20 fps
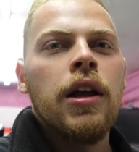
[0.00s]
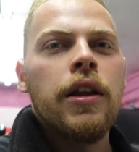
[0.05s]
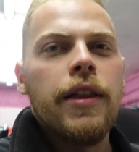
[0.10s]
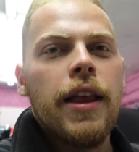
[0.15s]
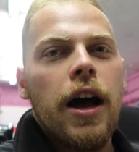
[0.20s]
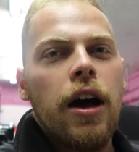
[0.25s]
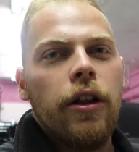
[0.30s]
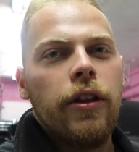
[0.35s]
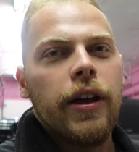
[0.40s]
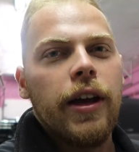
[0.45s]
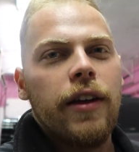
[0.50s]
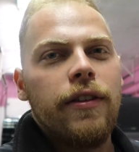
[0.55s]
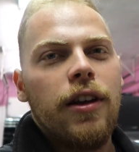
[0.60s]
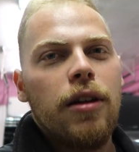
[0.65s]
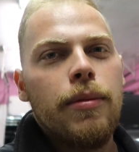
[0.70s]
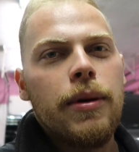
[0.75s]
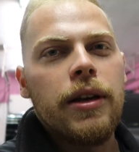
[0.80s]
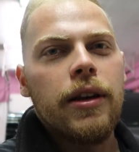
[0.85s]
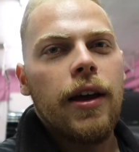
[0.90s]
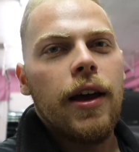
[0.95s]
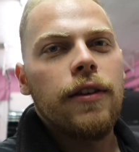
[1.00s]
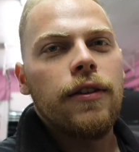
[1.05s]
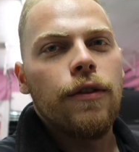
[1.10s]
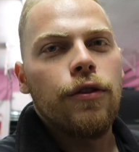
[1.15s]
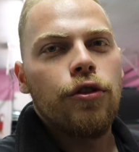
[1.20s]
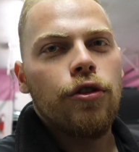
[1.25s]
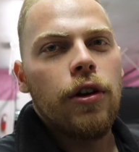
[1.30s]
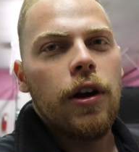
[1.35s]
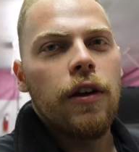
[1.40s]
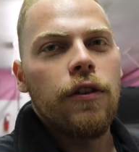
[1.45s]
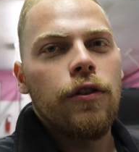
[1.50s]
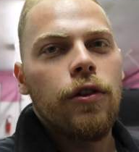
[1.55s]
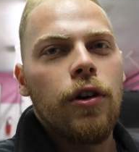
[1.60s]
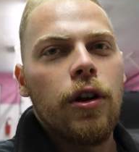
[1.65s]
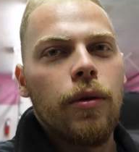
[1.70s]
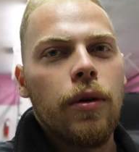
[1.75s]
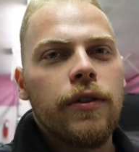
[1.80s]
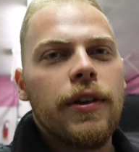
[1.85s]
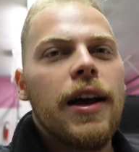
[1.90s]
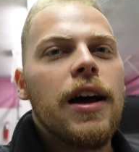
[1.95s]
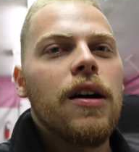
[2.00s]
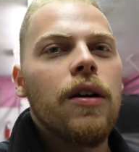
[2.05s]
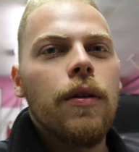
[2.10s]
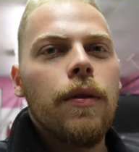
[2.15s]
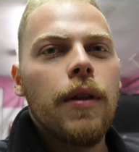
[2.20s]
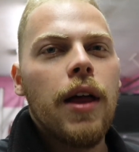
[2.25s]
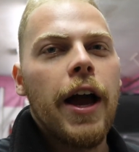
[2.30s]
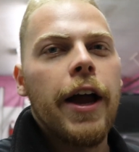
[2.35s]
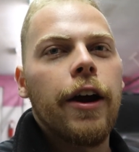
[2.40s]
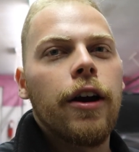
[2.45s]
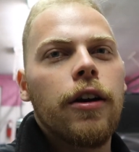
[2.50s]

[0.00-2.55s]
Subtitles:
Now, like I said, it'd be nice if trans tuning was out. I